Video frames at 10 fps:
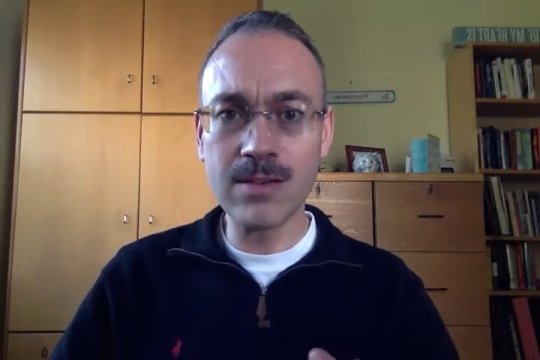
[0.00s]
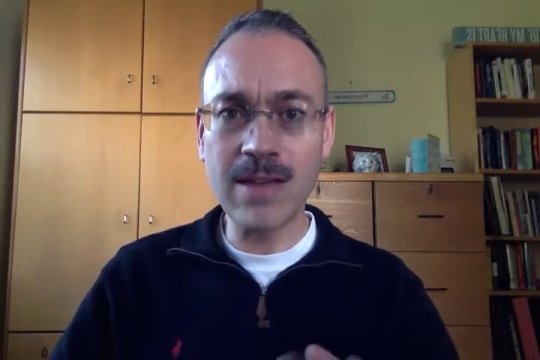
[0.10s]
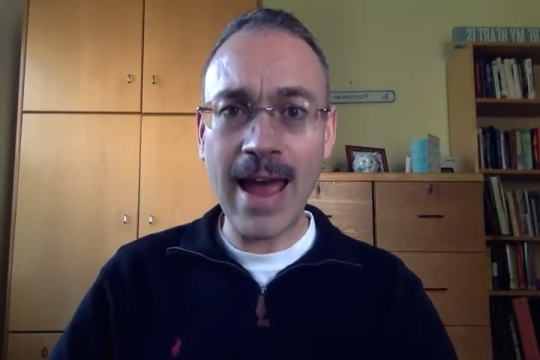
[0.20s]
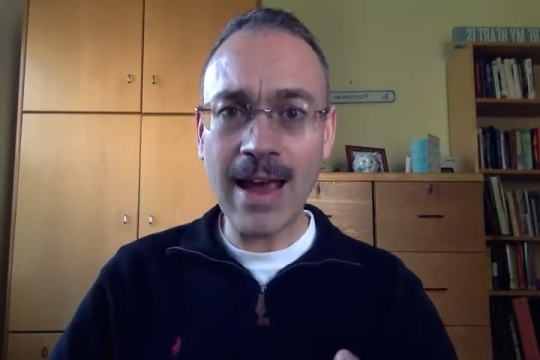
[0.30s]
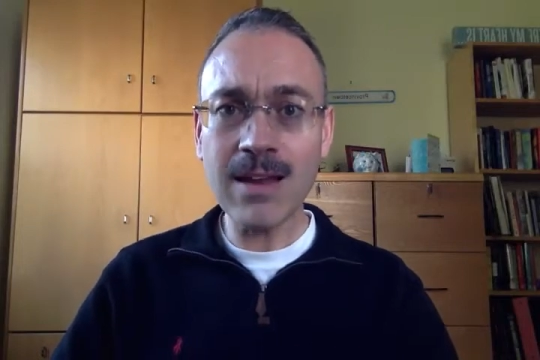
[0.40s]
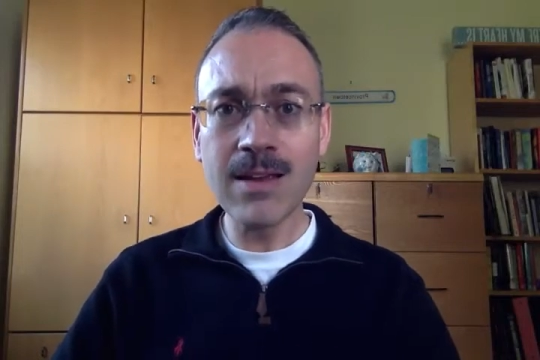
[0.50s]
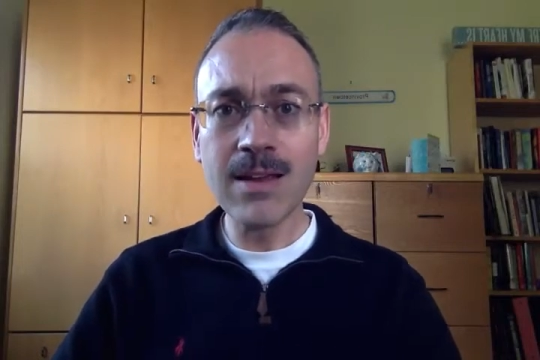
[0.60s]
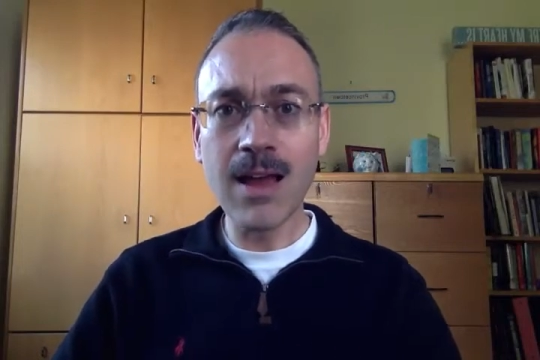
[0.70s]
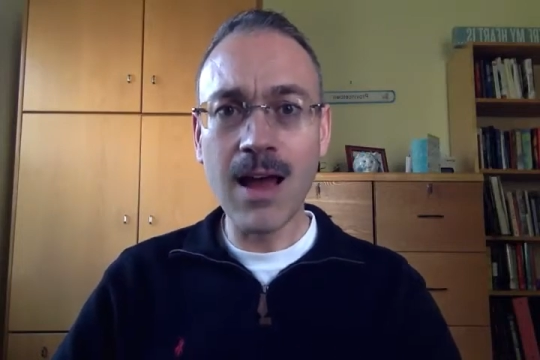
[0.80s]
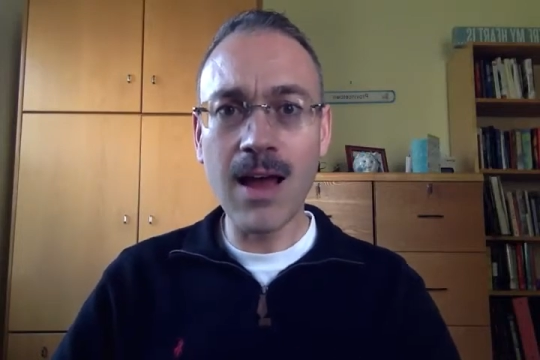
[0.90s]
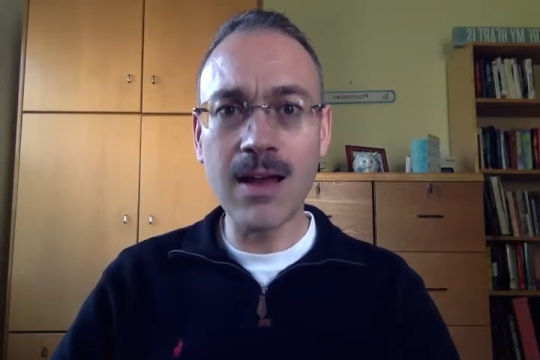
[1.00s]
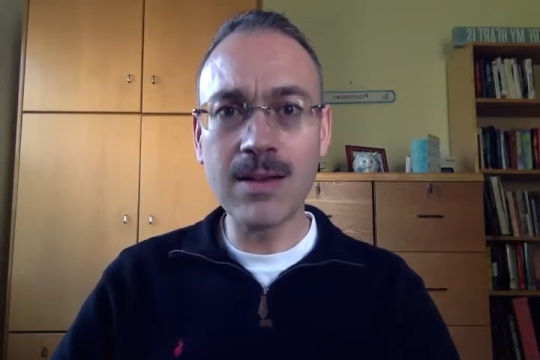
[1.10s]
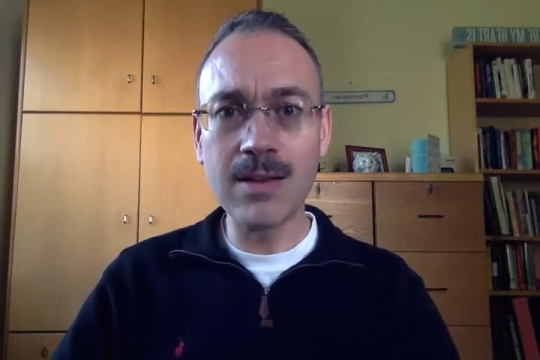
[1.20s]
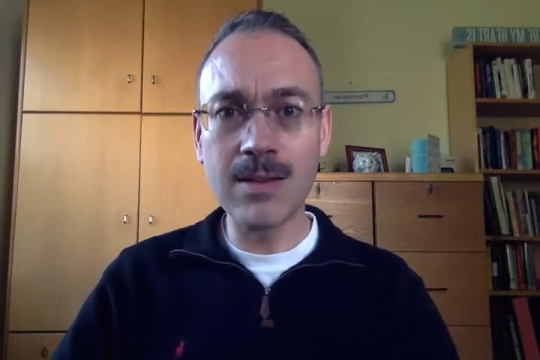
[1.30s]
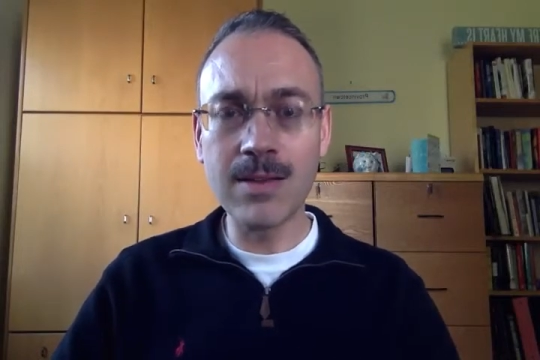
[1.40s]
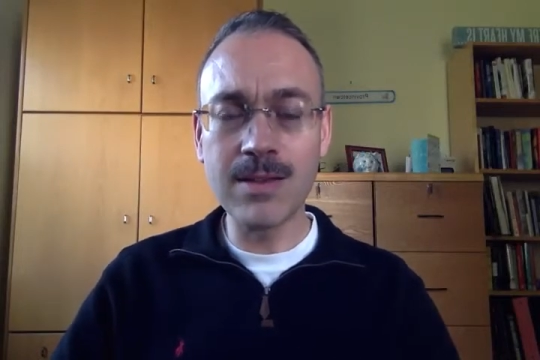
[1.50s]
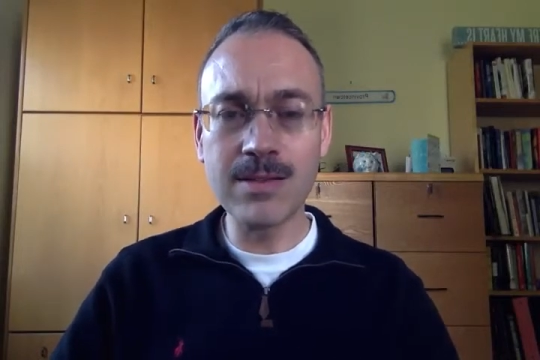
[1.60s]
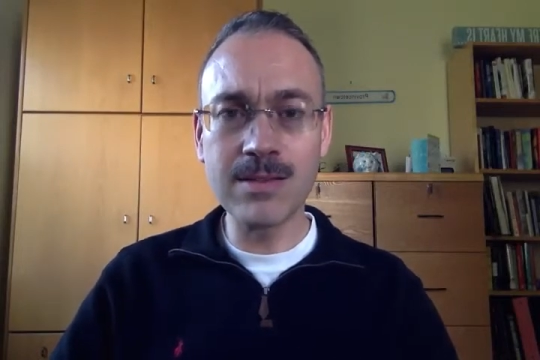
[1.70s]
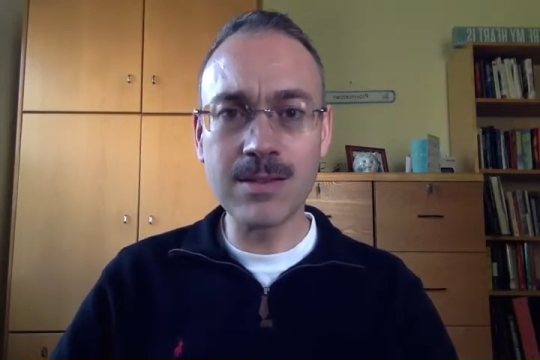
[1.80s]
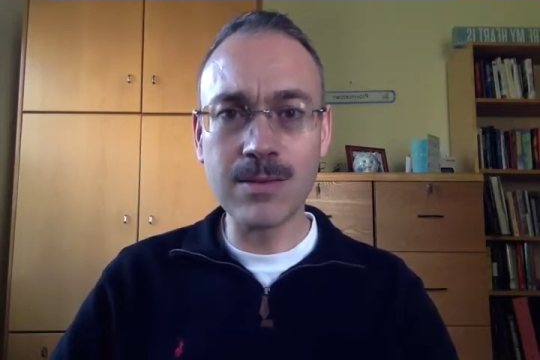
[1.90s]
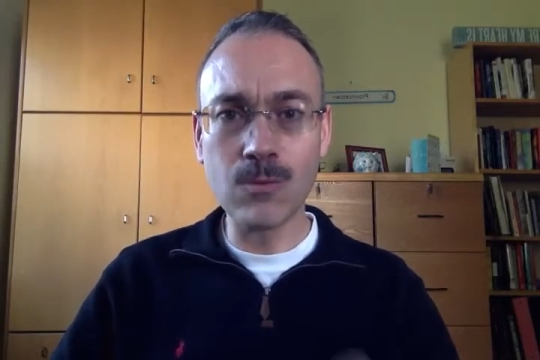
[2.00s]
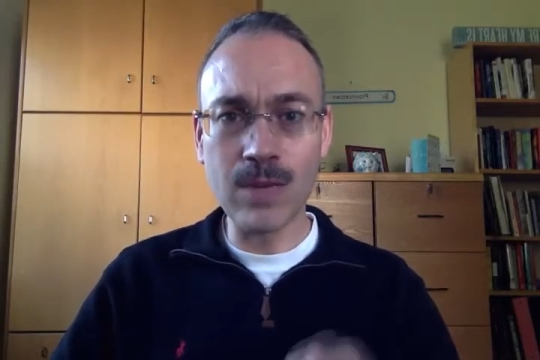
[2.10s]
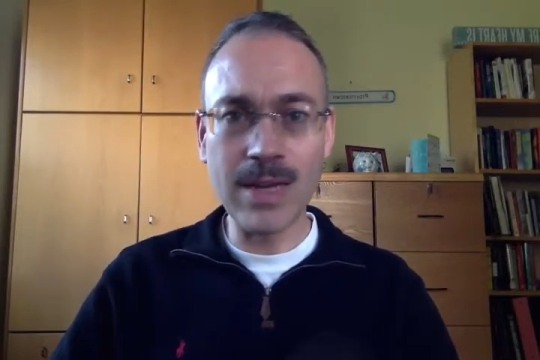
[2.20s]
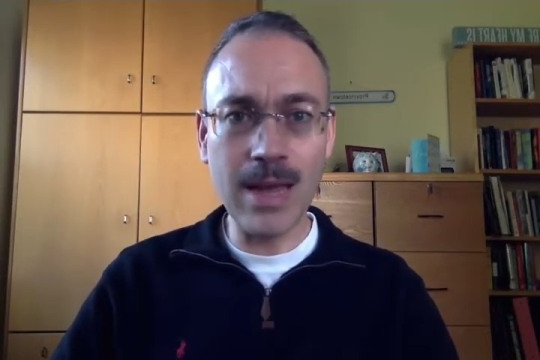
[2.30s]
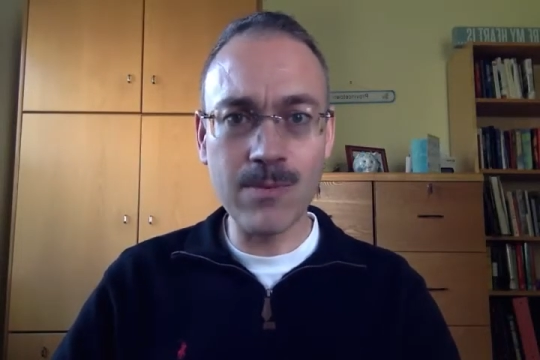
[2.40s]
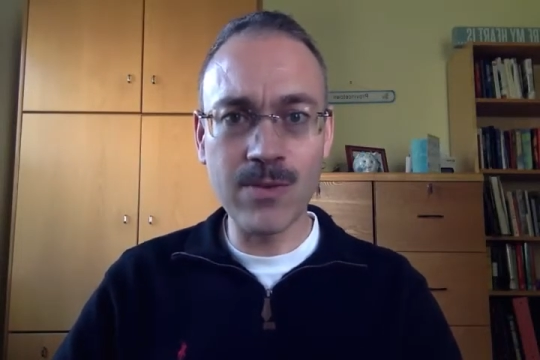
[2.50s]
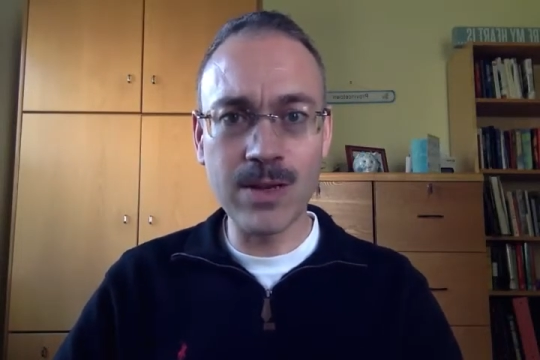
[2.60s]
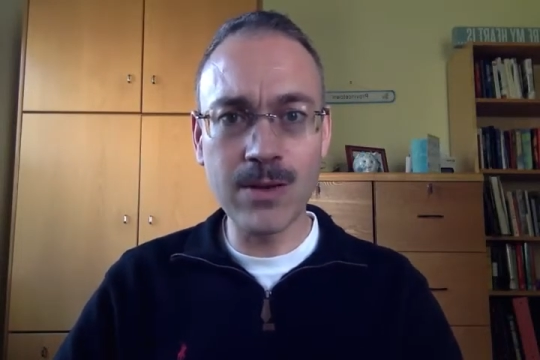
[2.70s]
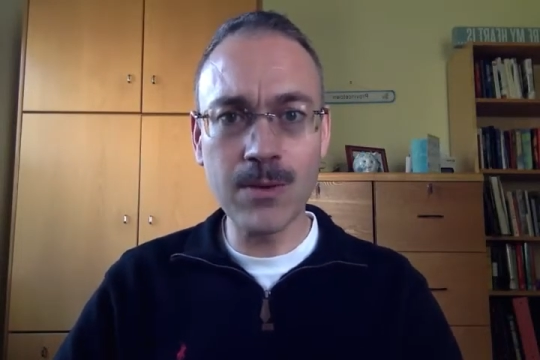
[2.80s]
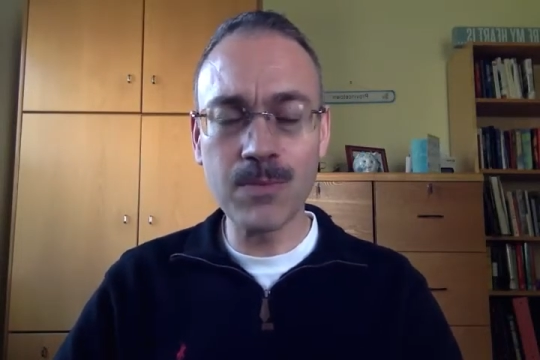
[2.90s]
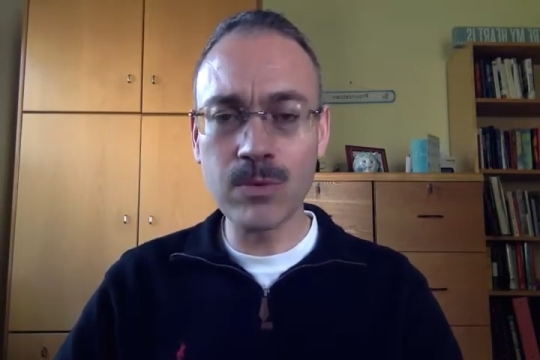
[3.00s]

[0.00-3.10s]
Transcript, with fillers: tack on this recap video.